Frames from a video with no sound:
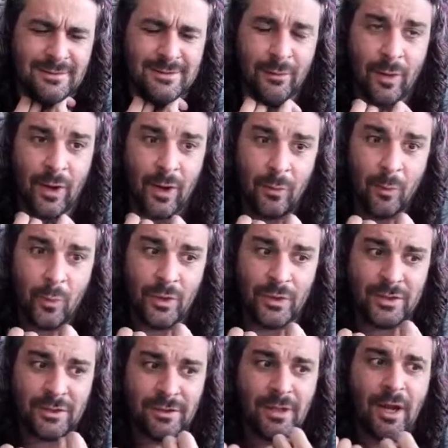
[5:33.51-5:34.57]
So I
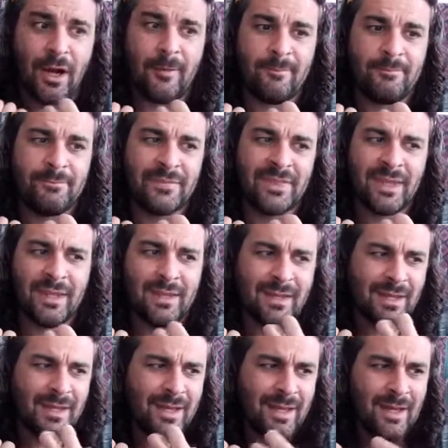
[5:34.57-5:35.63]
would not
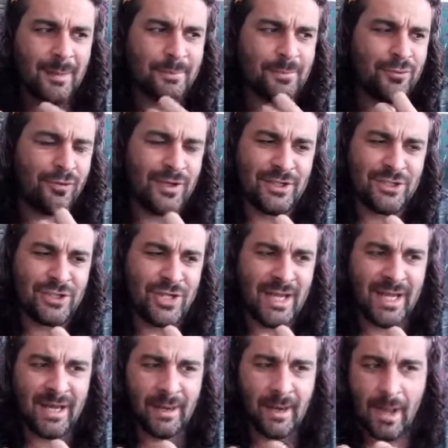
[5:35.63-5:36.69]

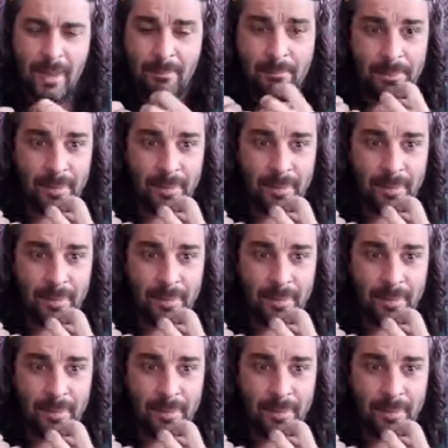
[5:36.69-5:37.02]
appreciate a